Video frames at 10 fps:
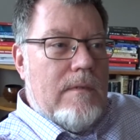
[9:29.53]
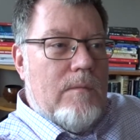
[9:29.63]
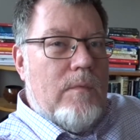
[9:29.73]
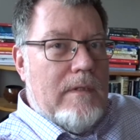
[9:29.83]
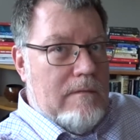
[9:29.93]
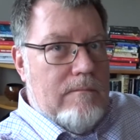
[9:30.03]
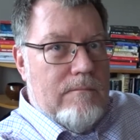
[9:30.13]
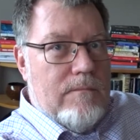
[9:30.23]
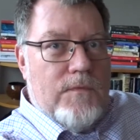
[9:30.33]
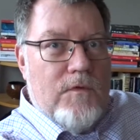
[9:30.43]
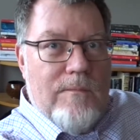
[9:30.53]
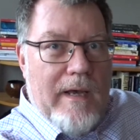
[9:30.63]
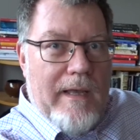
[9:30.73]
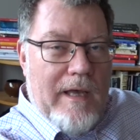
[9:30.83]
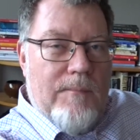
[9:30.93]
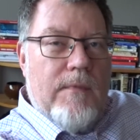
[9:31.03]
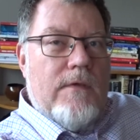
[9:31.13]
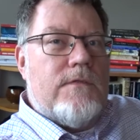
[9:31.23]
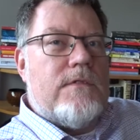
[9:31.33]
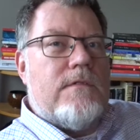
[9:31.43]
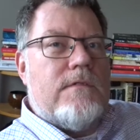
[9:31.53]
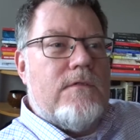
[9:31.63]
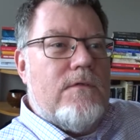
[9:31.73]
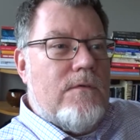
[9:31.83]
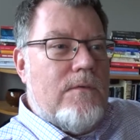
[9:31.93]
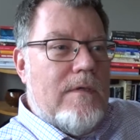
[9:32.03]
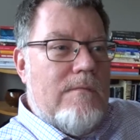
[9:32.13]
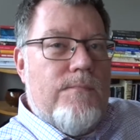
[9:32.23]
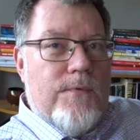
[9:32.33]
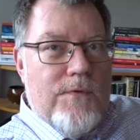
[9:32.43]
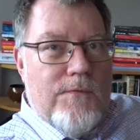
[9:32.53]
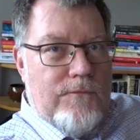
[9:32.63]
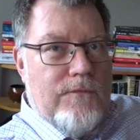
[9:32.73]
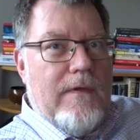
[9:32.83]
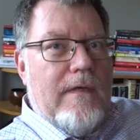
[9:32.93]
will do my utmost to improve